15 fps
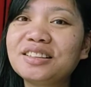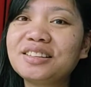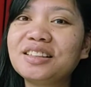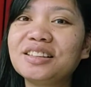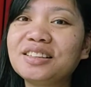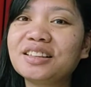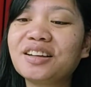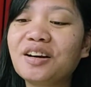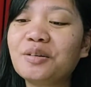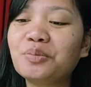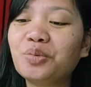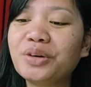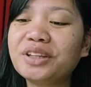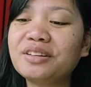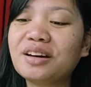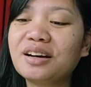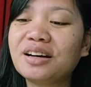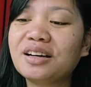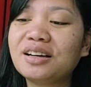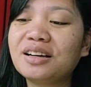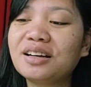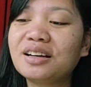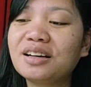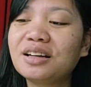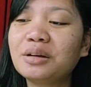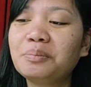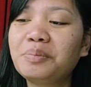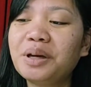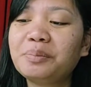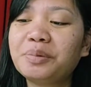doesn't come with a
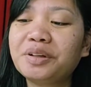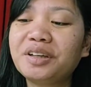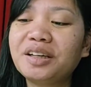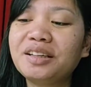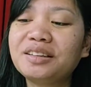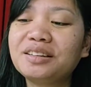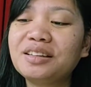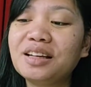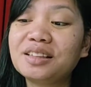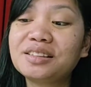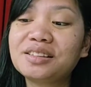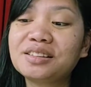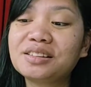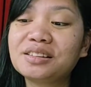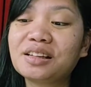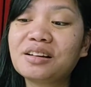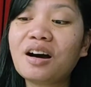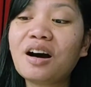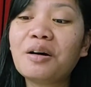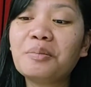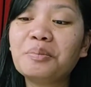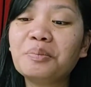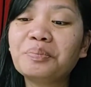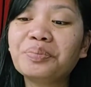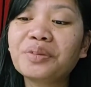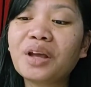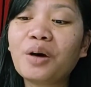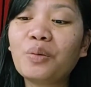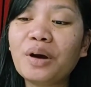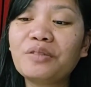pepper. It does come,
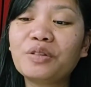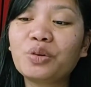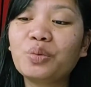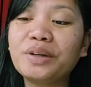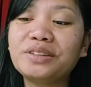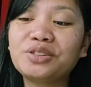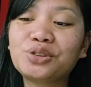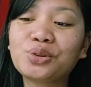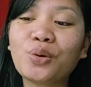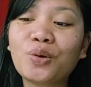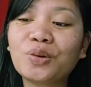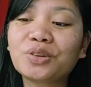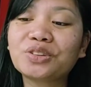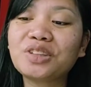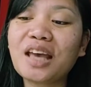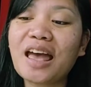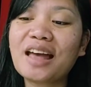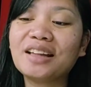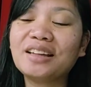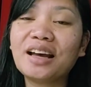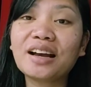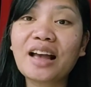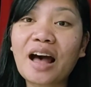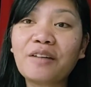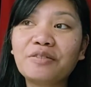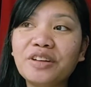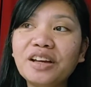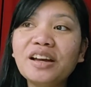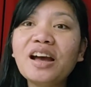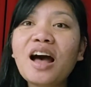however, with salt and
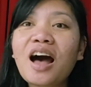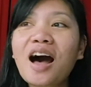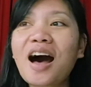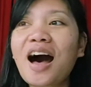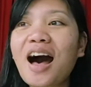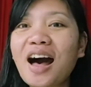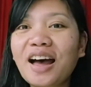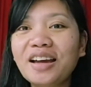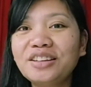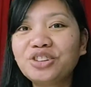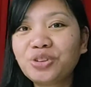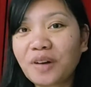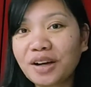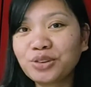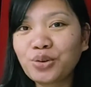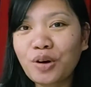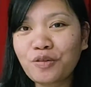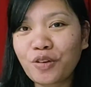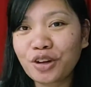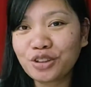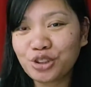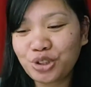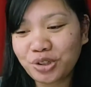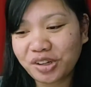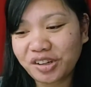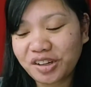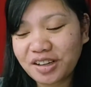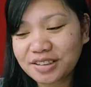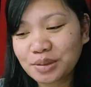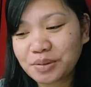agave. I try to avoid
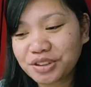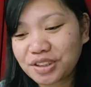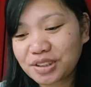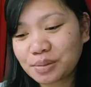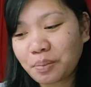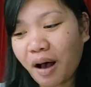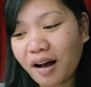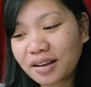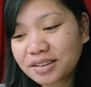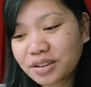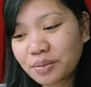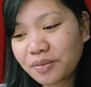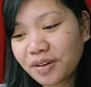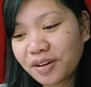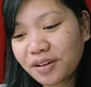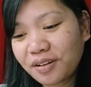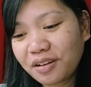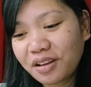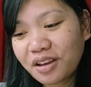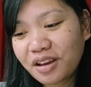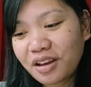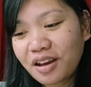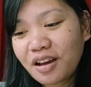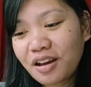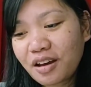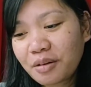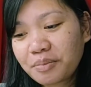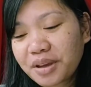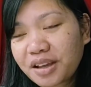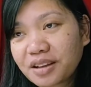sugar as much as possible
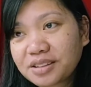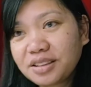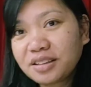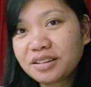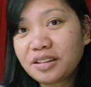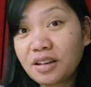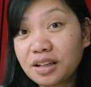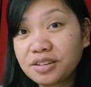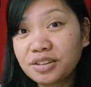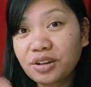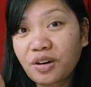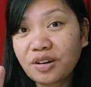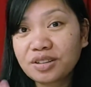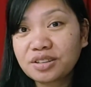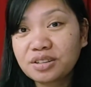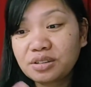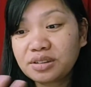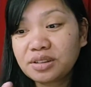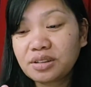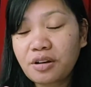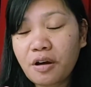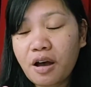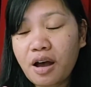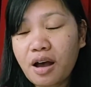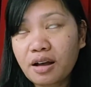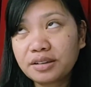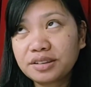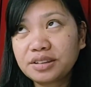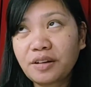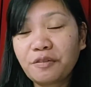because it does cause
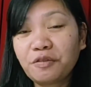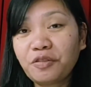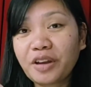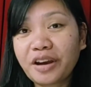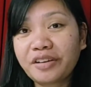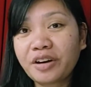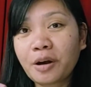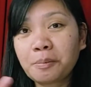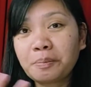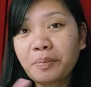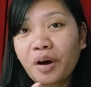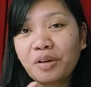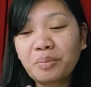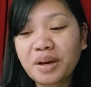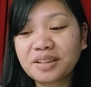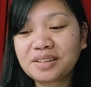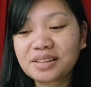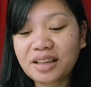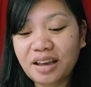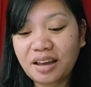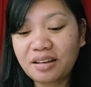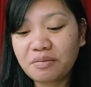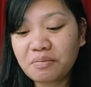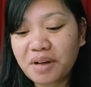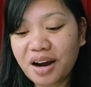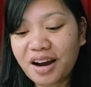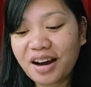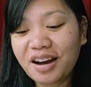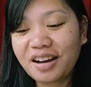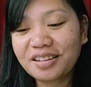some flare up on my skin,
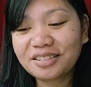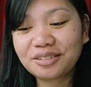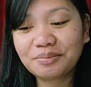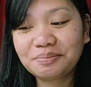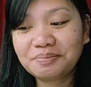but